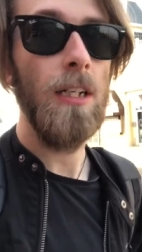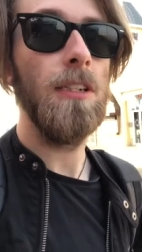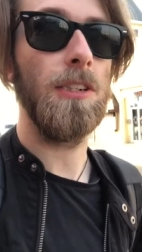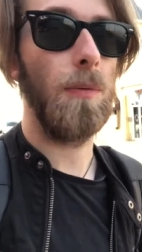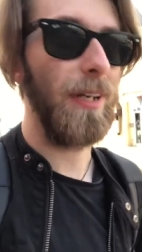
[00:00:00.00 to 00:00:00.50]

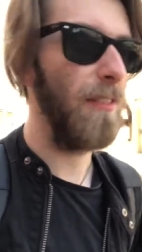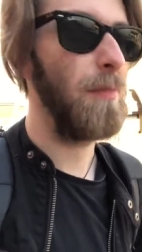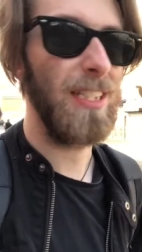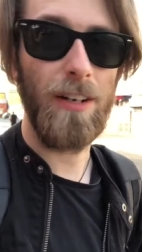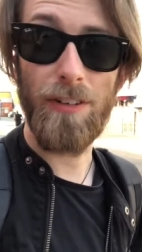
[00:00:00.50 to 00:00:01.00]
so I give
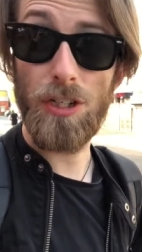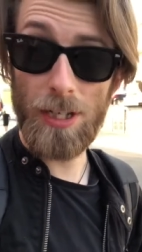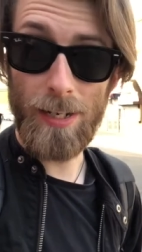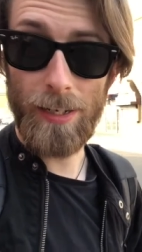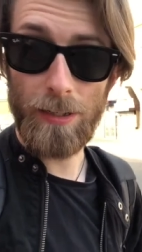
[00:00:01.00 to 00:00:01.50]
myself a
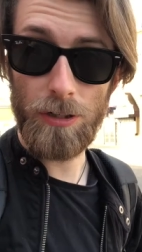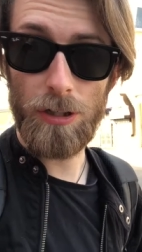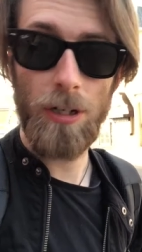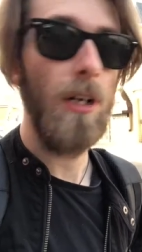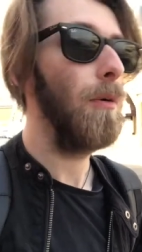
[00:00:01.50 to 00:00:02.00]

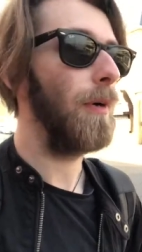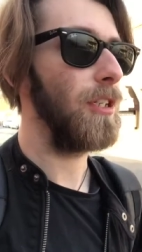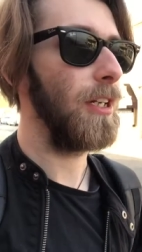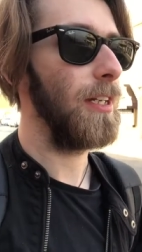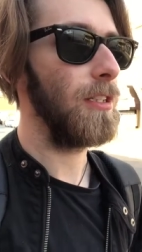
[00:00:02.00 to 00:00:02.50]
challenge,
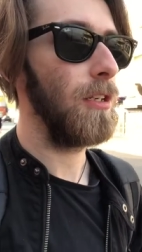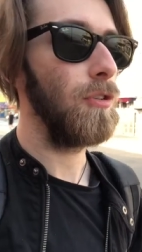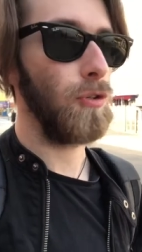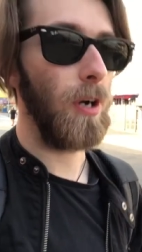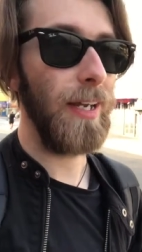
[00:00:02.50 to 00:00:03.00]
which is
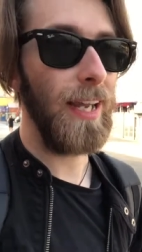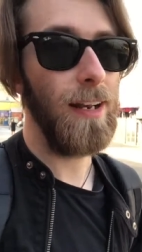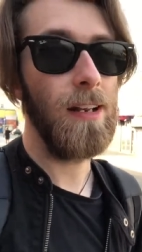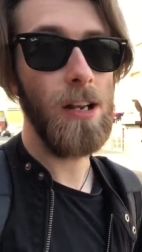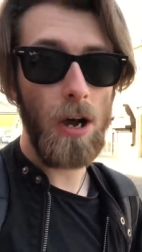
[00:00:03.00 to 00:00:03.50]
try and
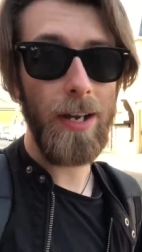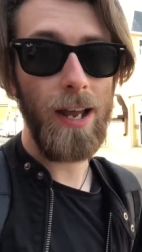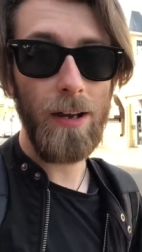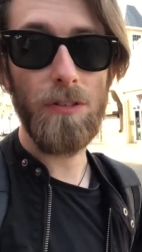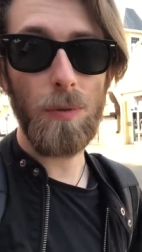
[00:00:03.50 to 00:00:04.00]
get nine
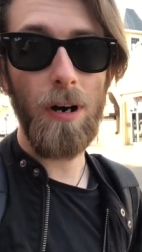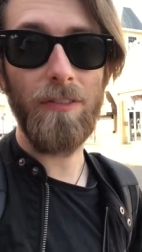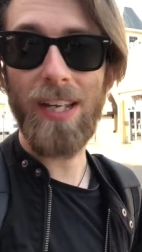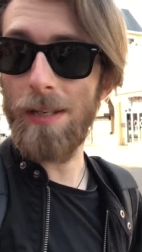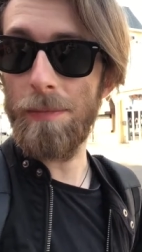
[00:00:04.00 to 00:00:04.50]
out of twelve
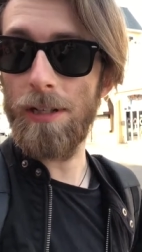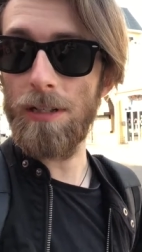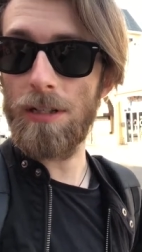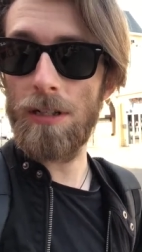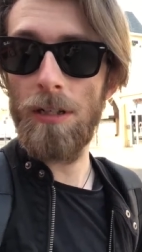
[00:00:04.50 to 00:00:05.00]

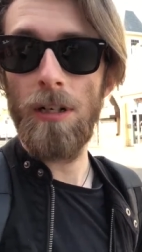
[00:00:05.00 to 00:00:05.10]
keepers,